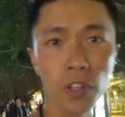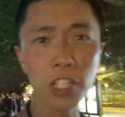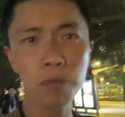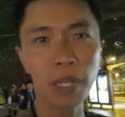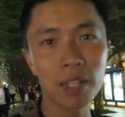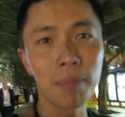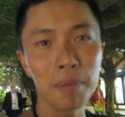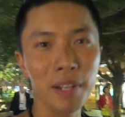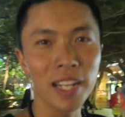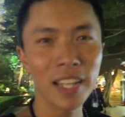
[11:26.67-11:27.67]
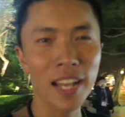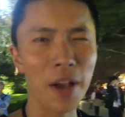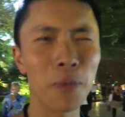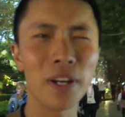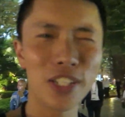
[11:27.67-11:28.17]
So I just picked up my money.
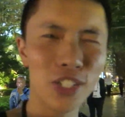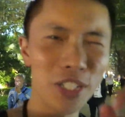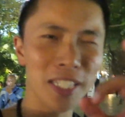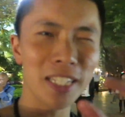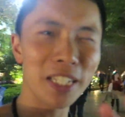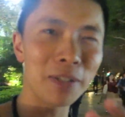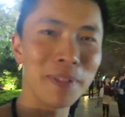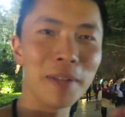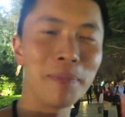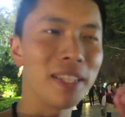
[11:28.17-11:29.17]
I won just a little bit,